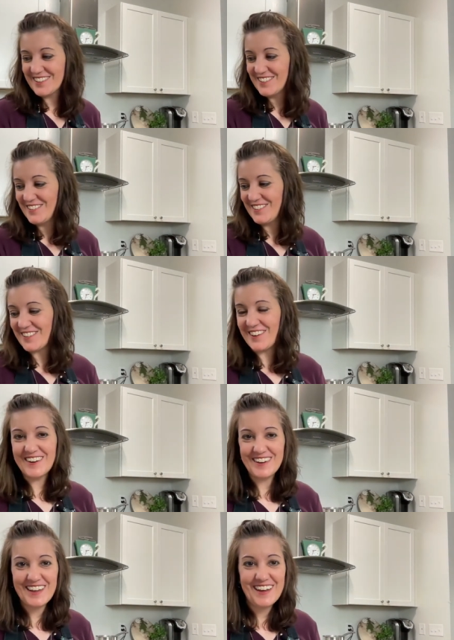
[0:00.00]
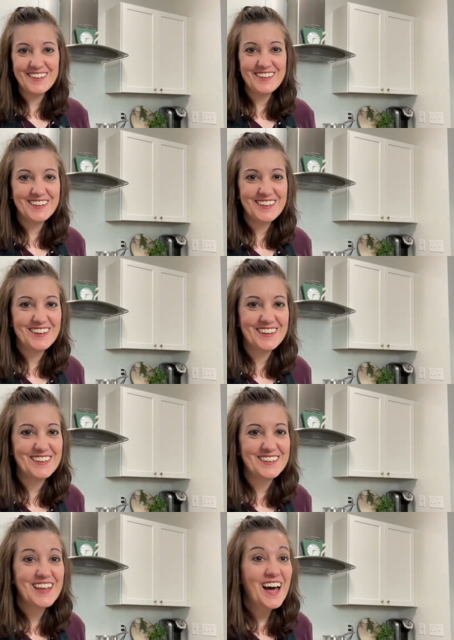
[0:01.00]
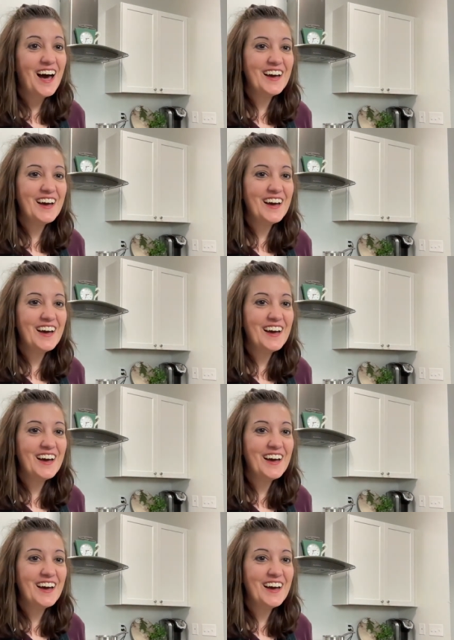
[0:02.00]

Those are Italian chicken cutlets.